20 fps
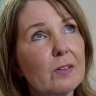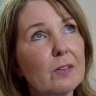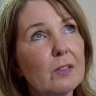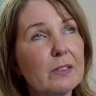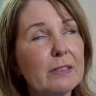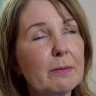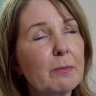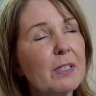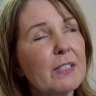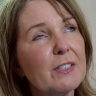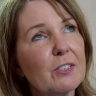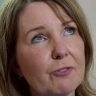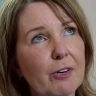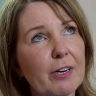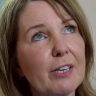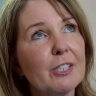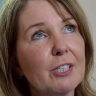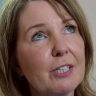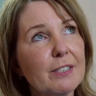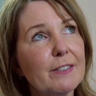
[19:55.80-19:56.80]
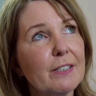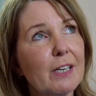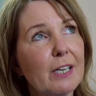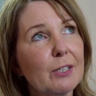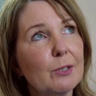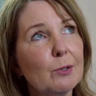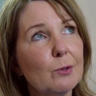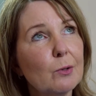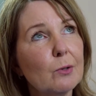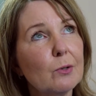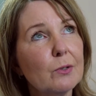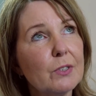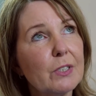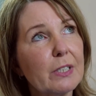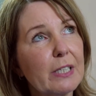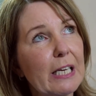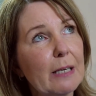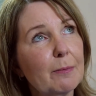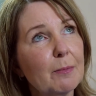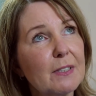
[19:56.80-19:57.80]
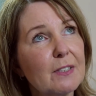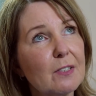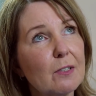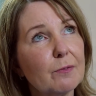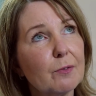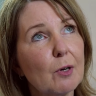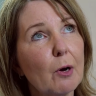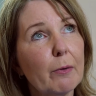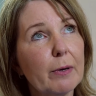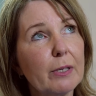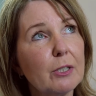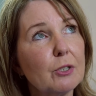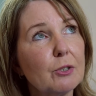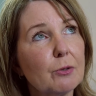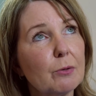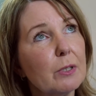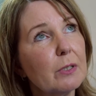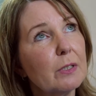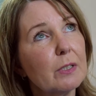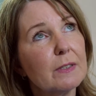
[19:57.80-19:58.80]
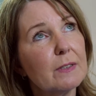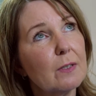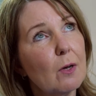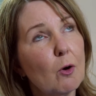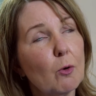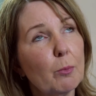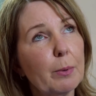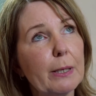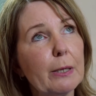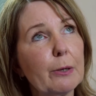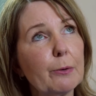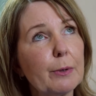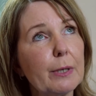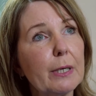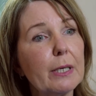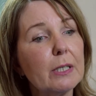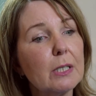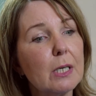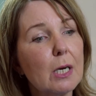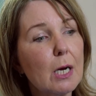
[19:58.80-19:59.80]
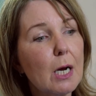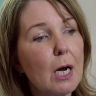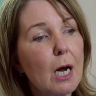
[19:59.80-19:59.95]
Some of the strategies that I used to keep myself going during this whole period